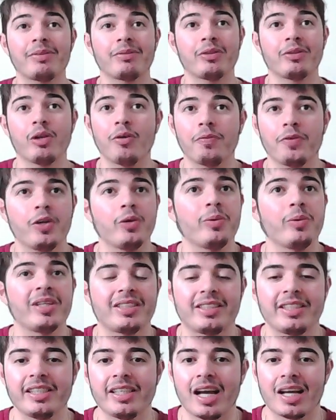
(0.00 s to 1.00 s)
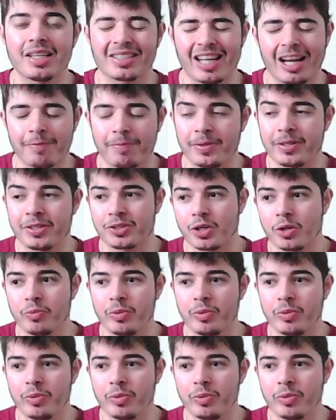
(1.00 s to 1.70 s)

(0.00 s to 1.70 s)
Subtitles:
love Luis Diaz and I've been so